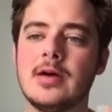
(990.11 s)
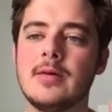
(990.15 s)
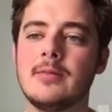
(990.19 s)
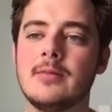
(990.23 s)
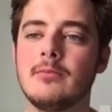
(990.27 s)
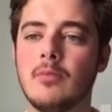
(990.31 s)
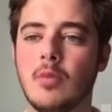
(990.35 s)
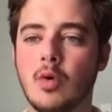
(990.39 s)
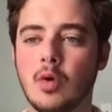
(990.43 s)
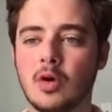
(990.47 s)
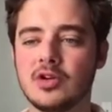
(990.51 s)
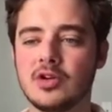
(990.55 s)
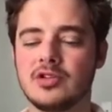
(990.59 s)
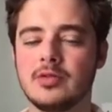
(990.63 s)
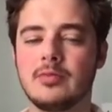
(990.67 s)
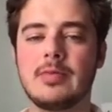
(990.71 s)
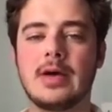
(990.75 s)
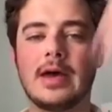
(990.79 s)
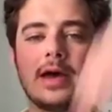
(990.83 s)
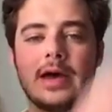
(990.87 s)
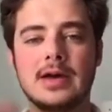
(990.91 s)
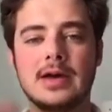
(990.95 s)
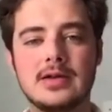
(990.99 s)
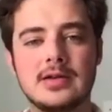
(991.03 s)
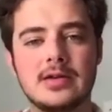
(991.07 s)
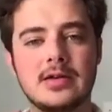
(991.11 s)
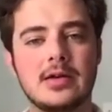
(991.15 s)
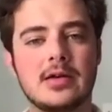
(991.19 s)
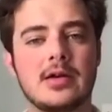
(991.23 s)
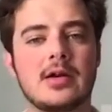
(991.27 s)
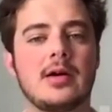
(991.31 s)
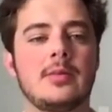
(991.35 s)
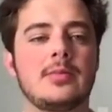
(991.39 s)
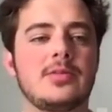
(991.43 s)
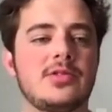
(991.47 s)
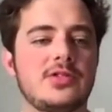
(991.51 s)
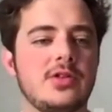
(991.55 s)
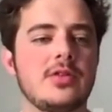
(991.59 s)
more demand
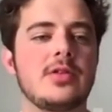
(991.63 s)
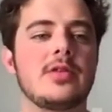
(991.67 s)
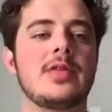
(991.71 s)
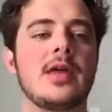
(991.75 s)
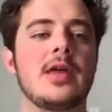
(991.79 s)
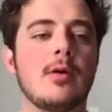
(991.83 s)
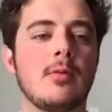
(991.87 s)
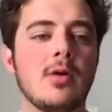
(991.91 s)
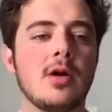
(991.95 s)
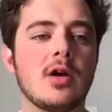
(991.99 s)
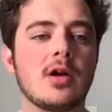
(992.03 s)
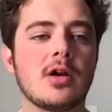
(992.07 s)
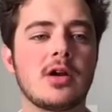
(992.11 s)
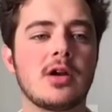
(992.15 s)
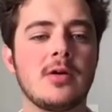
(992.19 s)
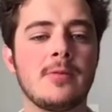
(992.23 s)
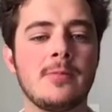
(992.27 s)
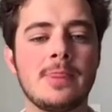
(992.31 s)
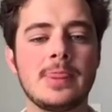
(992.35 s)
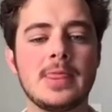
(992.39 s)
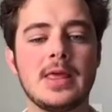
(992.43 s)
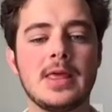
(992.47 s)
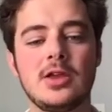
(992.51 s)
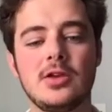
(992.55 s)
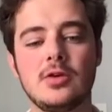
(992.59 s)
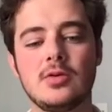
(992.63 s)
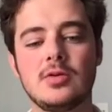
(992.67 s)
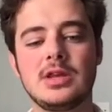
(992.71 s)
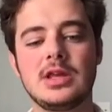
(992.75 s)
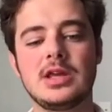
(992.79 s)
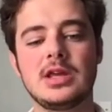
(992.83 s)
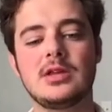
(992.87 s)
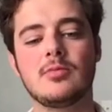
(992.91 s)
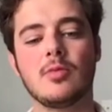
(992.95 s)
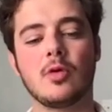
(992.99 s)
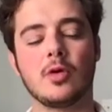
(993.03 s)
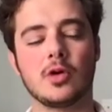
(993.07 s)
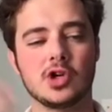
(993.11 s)
comes to the network, you
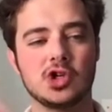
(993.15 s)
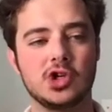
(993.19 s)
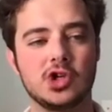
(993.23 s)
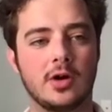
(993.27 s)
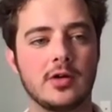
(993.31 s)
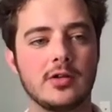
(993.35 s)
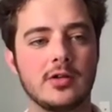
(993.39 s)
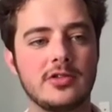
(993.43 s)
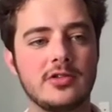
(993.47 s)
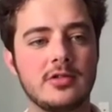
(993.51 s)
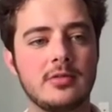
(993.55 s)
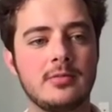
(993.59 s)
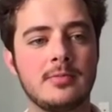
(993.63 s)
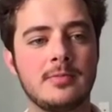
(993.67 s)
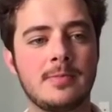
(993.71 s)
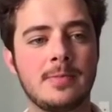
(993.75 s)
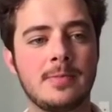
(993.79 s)
need more shards.